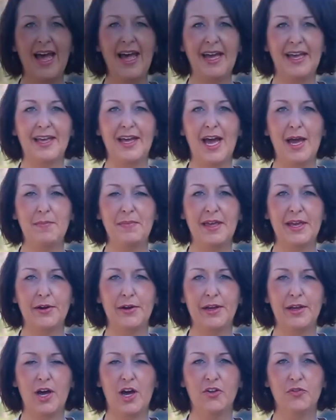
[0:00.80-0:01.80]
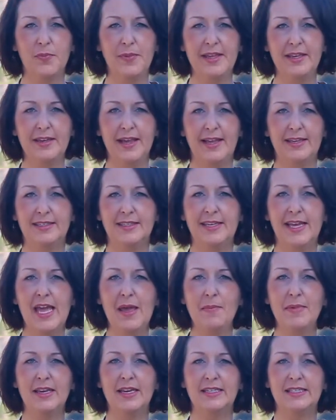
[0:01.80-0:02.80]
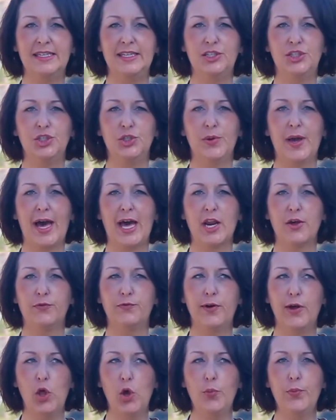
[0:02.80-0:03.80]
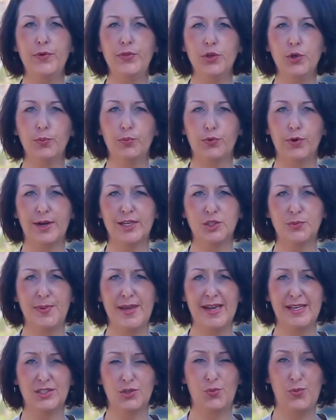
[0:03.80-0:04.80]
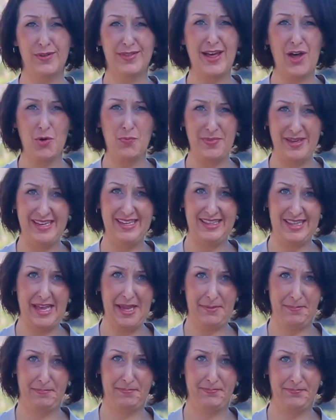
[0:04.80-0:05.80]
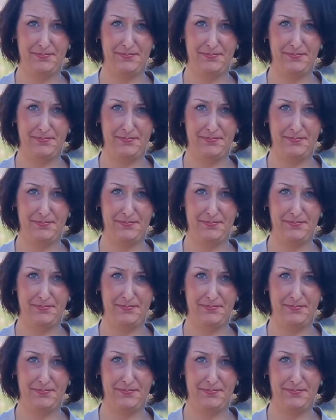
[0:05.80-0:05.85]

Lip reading: Hi, I'm Carrie Kaufman, and today I'm going to teach you how to follow up with your prospects without being lame.